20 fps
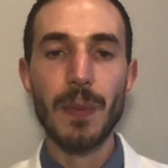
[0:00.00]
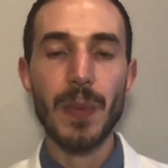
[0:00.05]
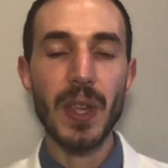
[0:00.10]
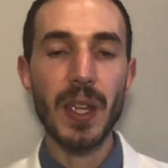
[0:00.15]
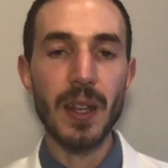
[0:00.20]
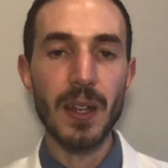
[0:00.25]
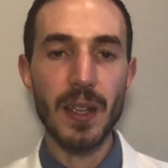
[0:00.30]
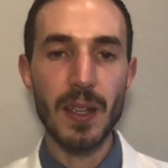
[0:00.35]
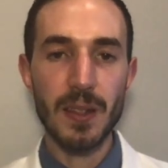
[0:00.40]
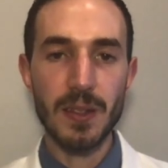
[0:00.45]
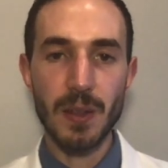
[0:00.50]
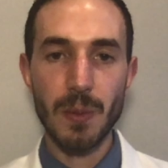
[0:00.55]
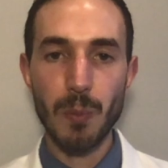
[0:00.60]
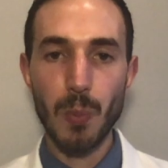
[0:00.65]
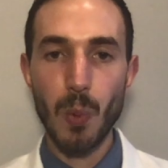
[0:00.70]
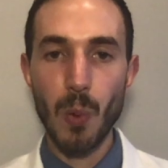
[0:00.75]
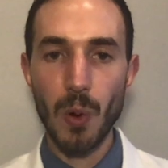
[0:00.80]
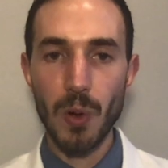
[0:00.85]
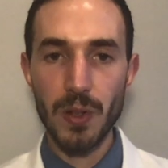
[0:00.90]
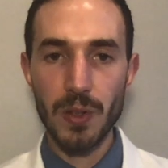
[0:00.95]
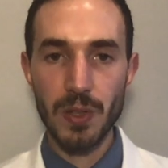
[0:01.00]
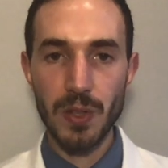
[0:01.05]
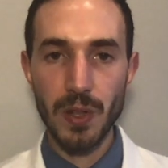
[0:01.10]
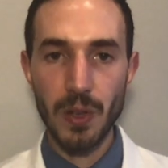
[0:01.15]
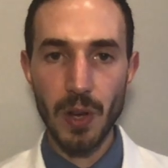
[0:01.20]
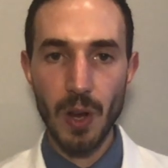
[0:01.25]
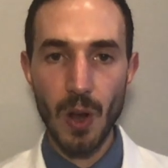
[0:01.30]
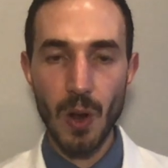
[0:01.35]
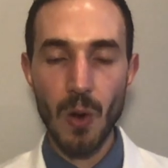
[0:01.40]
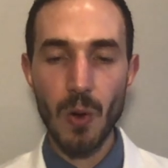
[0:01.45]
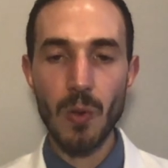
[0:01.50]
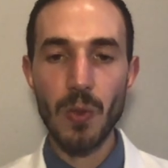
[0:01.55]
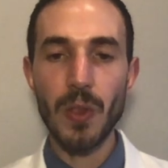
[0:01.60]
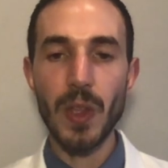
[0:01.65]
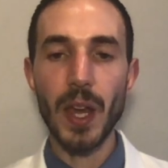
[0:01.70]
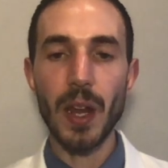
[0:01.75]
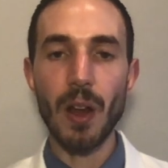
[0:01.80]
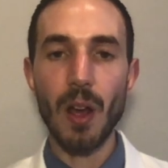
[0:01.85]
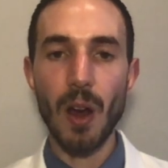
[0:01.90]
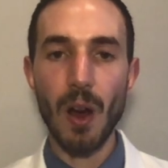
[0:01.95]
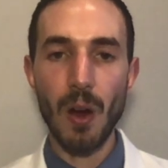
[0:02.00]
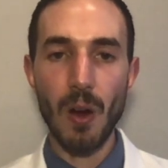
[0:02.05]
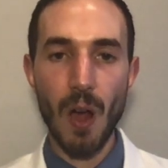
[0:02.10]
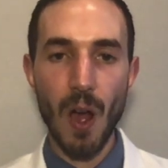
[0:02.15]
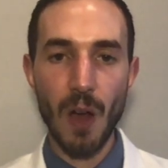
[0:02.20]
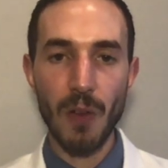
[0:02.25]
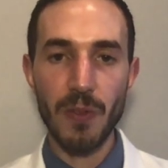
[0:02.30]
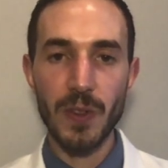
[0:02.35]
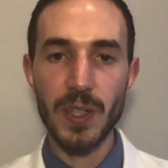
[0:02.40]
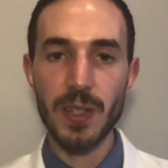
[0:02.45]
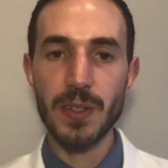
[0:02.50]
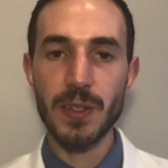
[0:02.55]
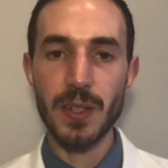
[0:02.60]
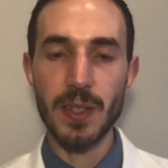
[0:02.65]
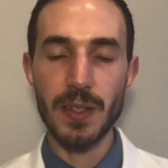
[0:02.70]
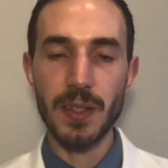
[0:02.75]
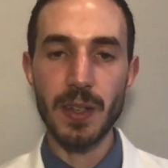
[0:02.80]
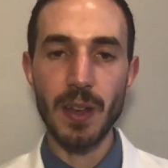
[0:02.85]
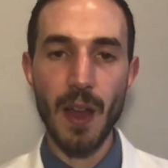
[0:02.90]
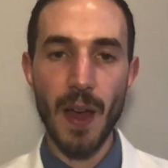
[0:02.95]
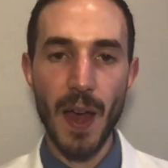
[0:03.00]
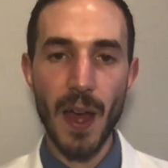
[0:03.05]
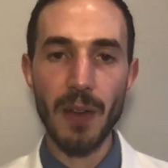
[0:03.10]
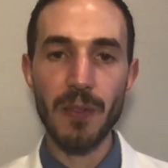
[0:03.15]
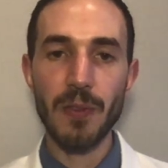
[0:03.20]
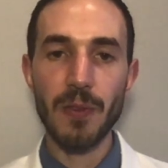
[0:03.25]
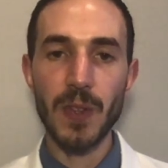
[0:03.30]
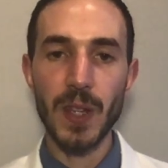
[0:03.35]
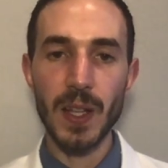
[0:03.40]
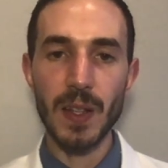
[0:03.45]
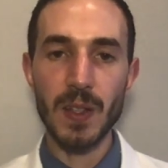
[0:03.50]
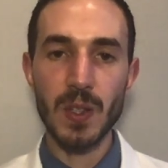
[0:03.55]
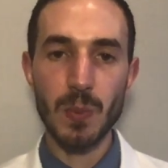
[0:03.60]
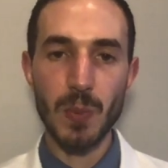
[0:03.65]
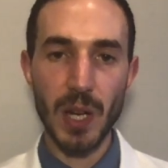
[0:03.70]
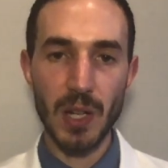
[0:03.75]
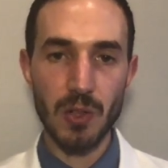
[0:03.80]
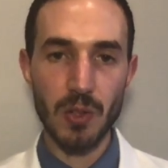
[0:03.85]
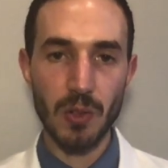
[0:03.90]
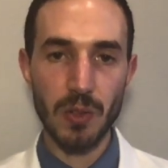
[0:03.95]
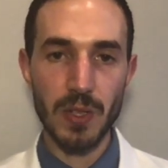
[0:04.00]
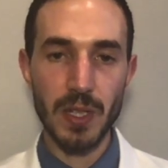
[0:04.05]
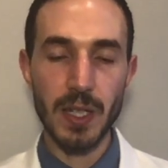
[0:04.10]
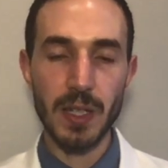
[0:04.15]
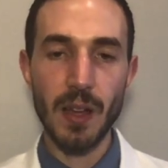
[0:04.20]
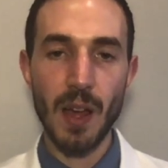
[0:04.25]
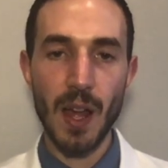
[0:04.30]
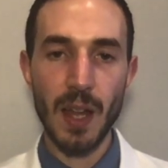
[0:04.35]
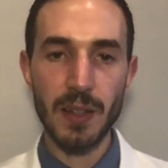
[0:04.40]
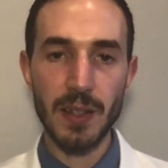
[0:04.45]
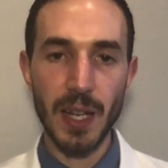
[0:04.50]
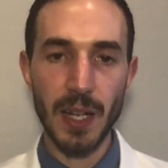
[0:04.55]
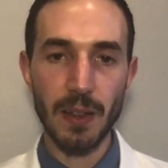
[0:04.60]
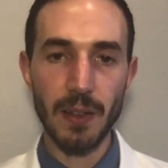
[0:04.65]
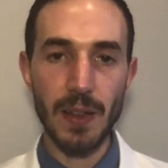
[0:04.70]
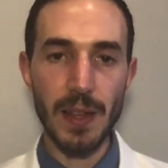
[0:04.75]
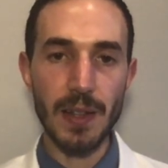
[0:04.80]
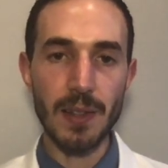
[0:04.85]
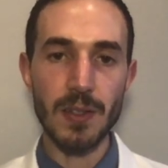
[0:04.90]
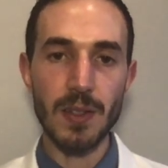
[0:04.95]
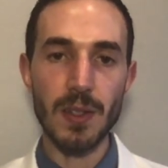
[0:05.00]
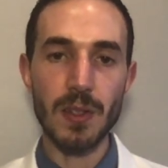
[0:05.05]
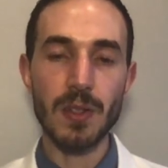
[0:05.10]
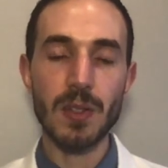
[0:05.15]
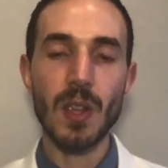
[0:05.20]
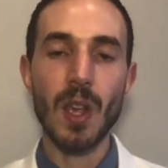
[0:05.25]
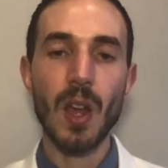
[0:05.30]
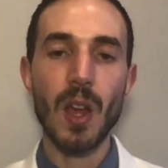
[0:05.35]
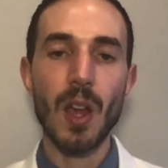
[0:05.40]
It is important to note that our office does not fit specialty contact lenses,